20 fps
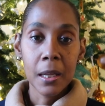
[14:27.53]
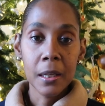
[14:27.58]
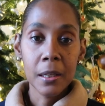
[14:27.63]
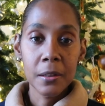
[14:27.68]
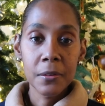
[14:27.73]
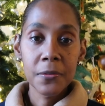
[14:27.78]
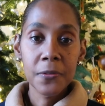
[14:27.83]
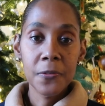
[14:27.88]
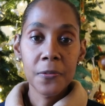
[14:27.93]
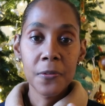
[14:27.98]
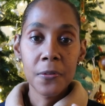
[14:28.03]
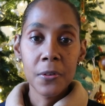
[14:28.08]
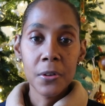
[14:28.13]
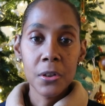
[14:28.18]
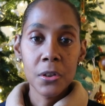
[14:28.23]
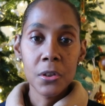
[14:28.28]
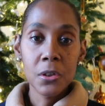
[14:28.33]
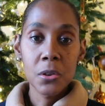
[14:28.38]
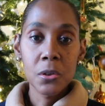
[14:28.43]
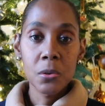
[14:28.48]
If
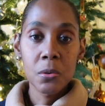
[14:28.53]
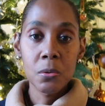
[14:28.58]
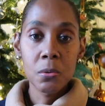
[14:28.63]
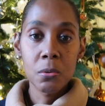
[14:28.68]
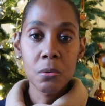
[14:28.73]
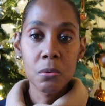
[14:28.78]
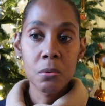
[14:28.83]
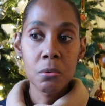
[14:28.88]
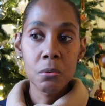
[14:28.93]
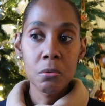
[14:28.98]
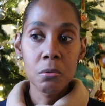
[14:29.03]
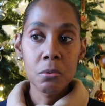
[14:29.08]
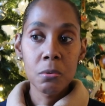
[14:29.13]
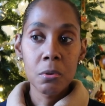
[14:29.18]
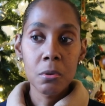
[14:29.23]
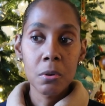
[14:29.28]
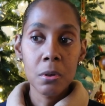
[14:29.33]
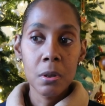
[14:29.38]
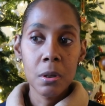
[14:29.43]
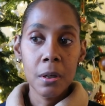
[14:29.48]
you
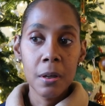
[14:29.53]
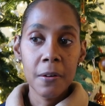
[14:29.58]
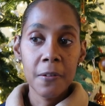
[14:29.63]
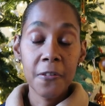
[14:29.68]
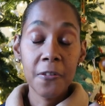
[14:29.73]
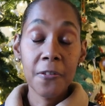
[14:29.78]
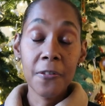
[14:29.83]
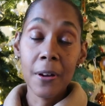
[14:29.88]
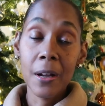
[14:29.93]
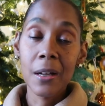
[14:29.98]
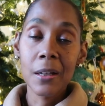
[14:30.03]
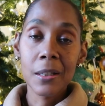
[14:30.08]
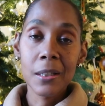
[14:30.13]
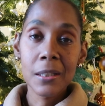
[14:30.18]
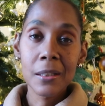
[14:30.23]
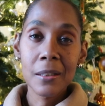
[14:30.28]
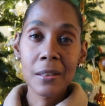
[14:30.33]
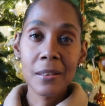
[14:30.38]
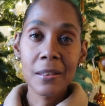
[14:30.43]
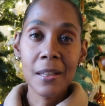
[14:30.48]

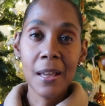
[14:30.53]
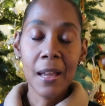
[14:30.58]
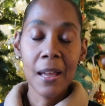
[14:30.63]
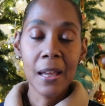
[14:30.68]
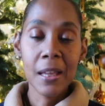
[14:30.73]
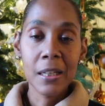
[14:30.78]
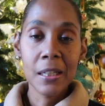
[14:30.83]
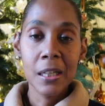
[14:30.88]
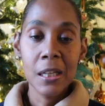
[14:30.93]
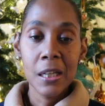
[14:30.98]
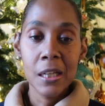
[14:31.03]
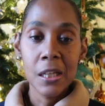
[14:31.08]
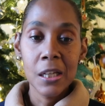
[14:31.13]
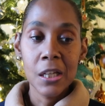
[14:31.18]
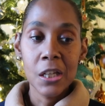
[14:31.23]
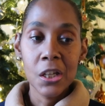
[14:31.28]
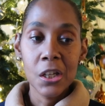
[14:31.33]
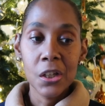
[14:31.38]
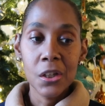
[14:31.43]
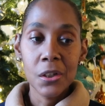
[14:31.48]
find that
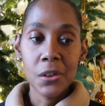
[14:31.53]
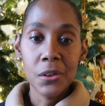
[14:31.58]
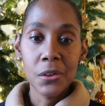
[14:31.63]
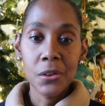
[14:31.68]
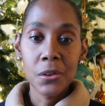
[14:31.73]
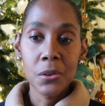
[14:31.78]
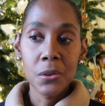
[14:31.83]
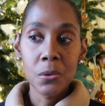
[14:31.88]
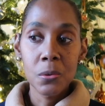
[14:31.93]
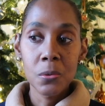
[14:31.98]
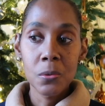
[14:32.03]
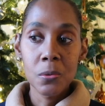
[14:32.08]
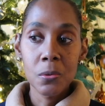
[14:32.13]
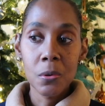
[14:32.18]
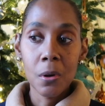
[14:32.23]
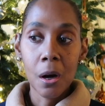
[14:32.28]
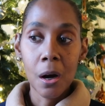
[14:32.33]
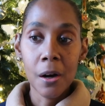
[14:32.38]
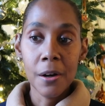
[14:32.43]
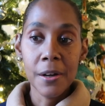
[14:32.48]

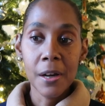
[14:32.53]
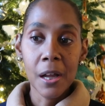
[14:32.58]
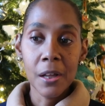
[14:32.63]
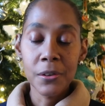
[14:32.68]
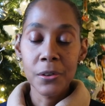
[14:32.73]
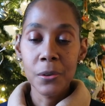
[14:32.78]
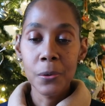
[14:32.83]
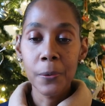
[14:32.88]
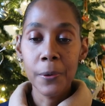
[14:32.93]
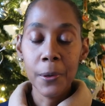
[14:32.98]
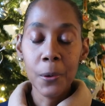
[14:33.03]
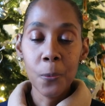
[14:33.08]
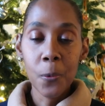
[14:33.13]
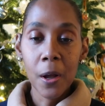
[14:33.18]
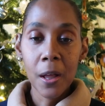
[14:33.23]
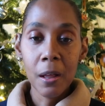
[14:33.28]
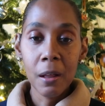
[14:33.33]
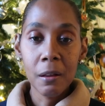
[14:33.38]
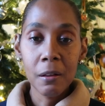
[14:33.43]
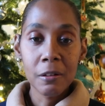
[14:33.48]
you are not doing
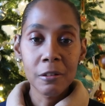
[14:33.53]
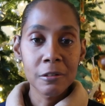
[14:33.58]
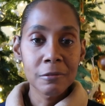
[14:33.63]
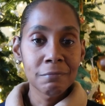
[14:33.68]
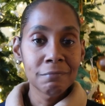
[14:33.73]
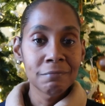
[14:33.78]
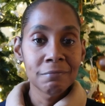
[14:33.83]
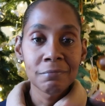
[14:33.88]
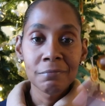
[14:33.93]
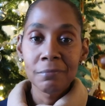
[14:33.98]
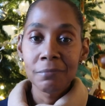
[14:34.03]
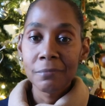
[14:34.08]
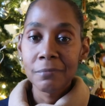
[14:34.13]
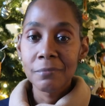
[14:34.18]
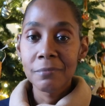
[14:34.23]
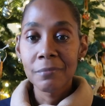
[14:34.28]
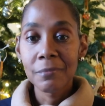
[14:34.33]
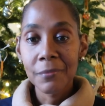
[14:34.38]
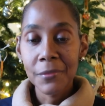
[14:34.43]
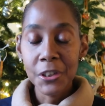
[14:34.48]
well,
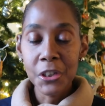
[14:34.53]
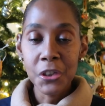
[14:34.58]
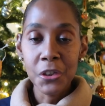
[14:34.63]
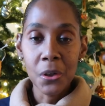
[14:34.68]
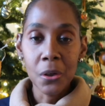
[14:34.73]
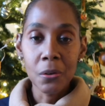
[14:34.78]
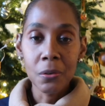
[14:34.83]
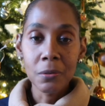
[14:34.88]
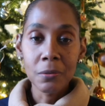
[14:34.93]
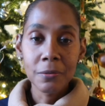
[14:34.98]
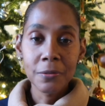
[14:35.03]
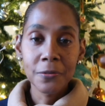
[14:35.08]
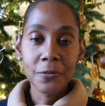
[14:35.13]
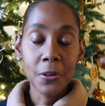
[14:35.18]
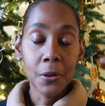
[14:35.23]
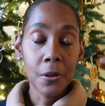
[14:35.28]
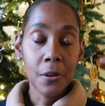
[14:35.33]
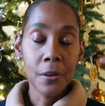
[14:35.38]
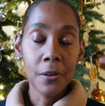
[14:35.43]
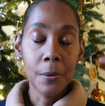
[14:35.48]
you know,
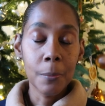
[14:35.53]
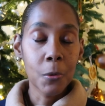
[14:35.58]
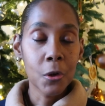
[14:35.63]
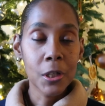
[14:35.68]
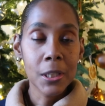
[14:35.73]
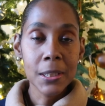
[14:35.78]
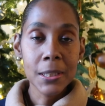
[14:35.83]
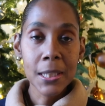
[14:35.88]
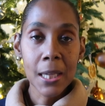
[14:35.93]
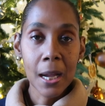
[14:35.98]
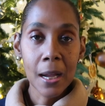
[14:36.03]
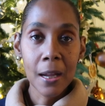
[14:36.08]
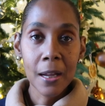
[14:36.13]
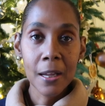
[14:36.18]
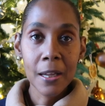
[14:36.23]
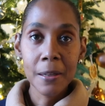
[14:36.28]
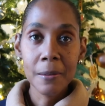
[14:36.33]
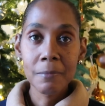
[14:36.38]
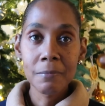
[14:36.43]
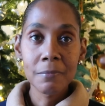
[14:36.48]
for the morning
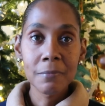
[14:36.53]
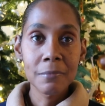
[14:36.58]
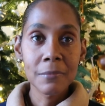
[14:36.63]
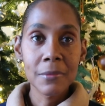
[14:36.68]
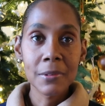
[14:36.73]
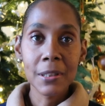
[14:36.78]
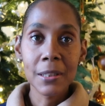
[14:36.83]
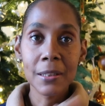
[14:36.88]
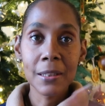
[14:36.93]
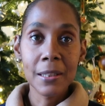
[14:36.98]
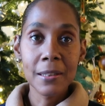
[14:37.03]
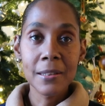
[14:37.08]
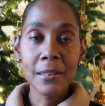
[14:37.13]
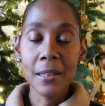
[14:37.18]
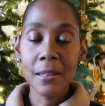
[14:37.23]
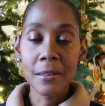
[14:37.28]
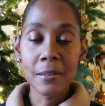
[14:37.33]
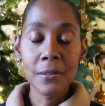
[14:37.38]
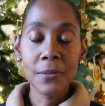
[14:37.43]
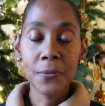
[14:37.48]
time, let's
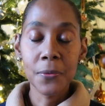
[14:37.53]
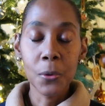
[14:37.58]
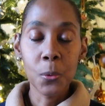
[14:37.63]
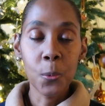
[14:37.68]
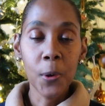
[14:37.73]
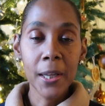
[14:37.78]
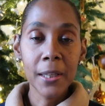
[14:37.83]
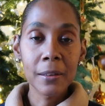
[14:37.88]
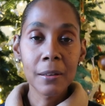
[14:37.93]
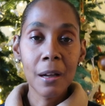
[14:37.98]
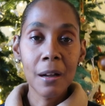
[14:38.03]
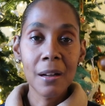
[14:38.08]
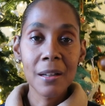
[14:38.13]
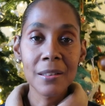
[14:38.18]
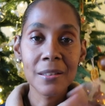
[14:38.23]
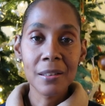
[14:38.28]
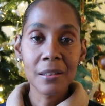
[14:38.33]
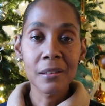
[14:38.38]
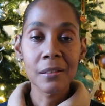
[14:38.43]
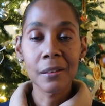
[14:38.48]
say this for weight
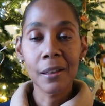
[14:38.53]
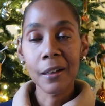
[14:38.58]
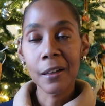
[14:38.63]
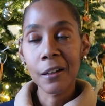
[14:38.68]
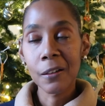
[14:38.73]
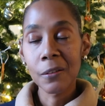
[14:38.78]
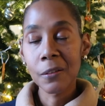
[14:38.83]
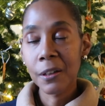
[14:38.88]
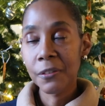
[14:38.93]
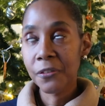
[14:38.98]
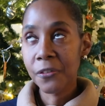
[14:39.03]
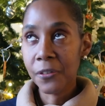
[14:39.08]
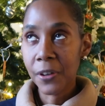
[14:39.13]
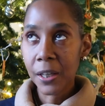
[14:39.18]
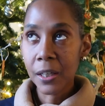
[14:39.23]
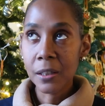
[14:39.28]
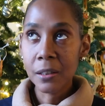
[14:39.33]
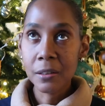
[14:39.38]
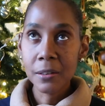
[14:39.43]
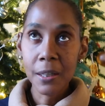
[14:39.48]
loss, and you're like, oh, I
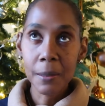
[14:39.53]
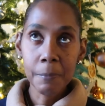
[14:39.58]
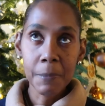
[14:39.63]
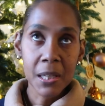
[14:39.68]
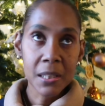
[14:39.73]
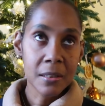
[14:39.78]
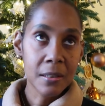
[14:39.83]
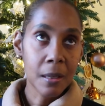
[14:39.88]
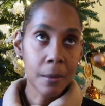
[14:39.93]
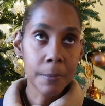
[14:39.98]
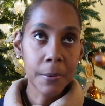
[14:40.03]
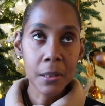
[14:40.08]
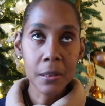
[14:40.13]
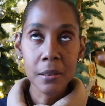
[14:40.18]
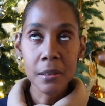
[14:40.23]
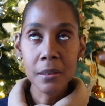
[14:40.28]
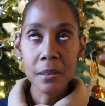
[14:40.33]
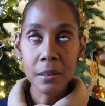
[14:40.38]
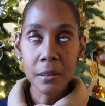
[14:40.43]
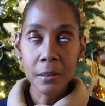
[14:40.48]
failed, I messed up
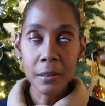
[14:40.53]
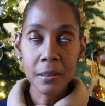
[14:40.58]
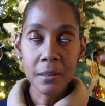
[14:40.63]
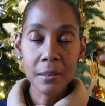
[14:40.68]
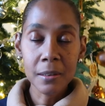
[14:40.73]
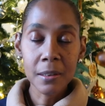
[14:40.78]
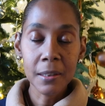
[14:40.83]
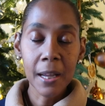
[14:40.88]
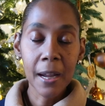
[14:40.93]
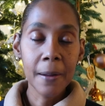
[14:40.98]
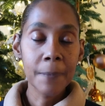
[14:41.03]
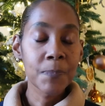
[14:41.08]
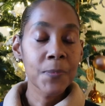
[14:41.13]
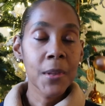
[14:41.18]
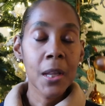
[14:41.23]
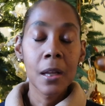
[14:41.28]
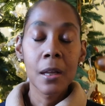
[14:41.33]
on this and this and that,